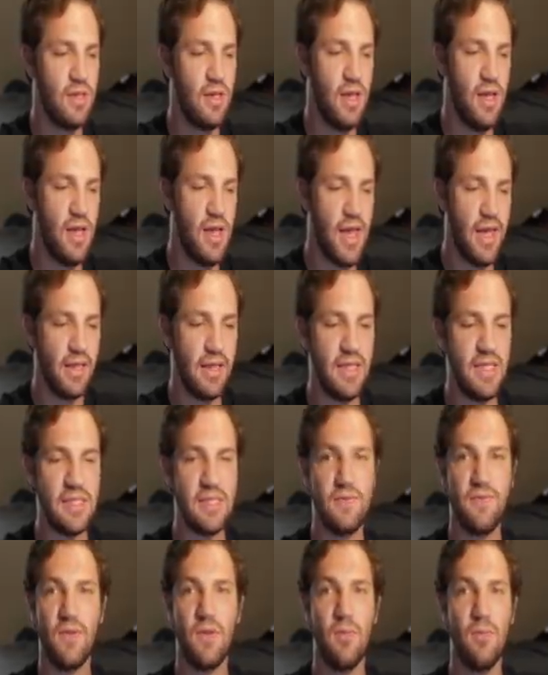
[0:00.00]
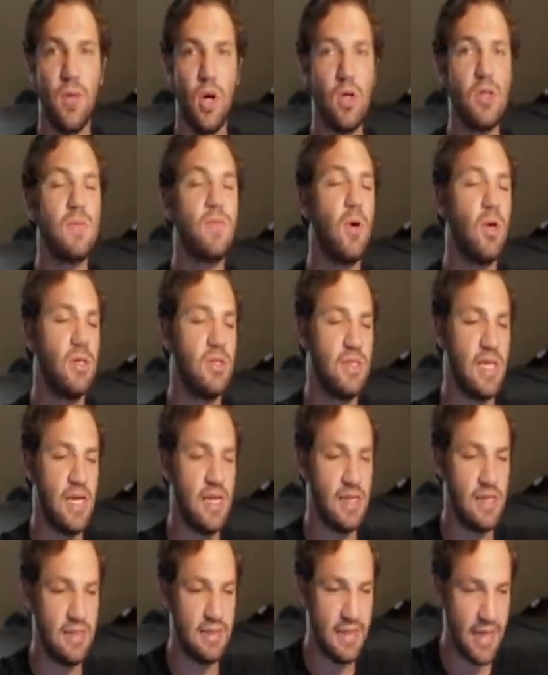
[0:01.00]
at least for the most part,
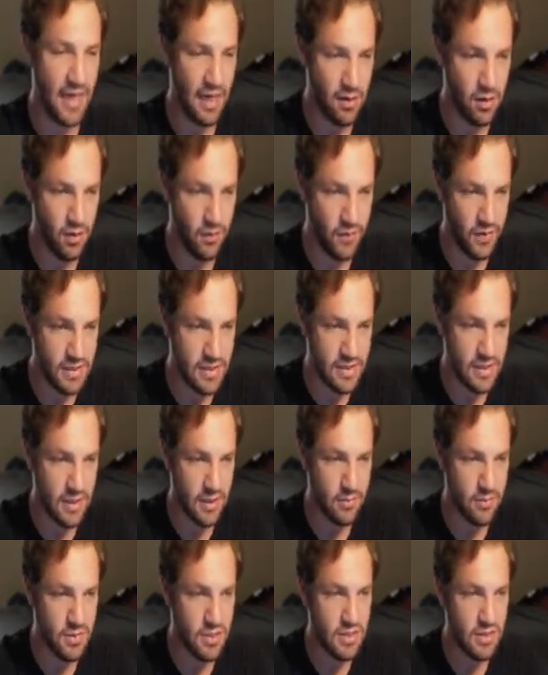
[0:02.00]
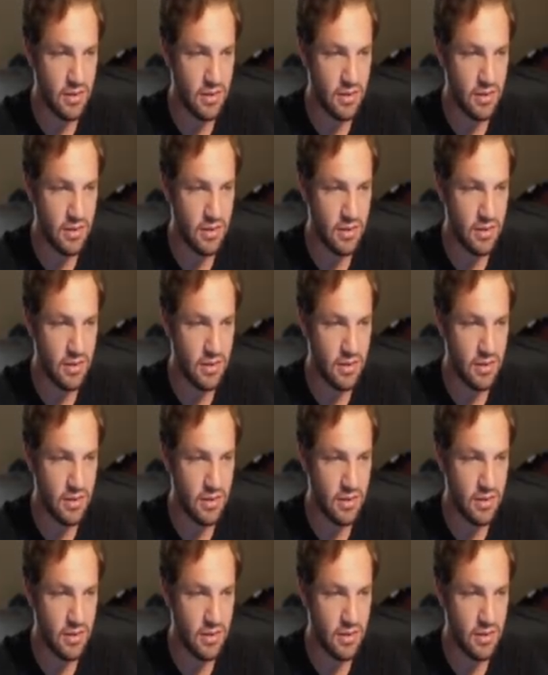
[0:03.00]
taken care of, it seems.